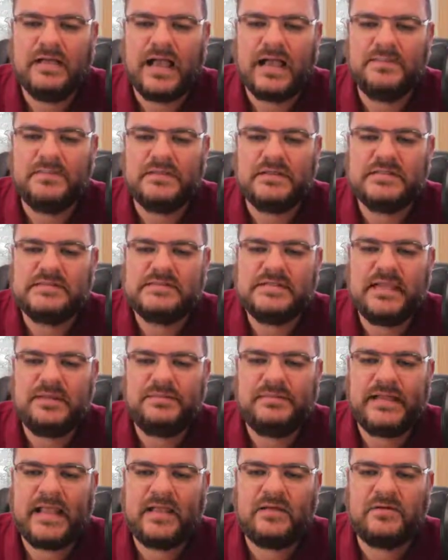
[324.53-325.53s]
I'm going to
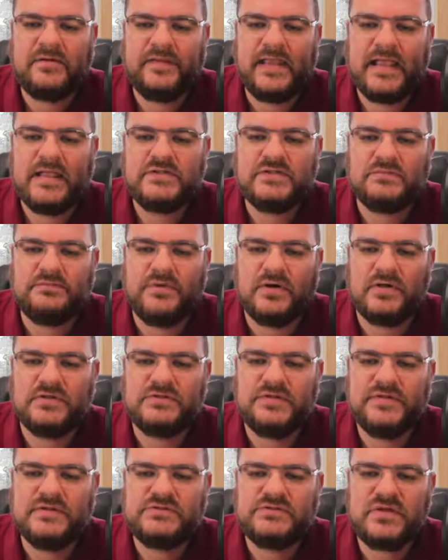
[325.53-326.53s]
skip down to the agent
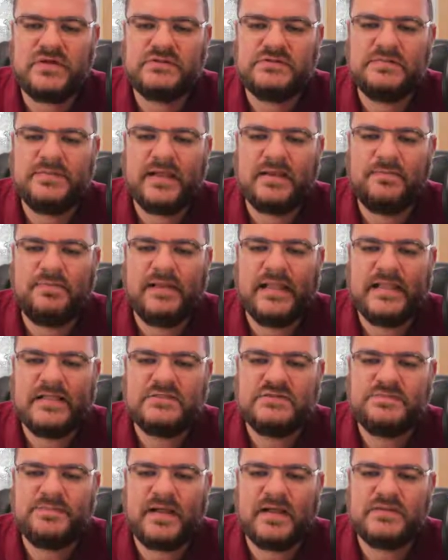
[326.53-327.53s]
part. This talks about
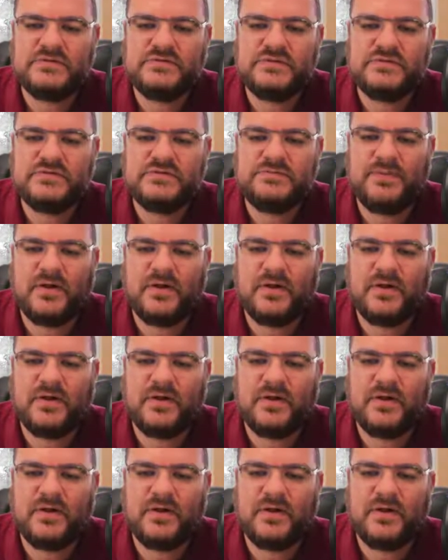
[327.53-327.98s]
plan sponsors,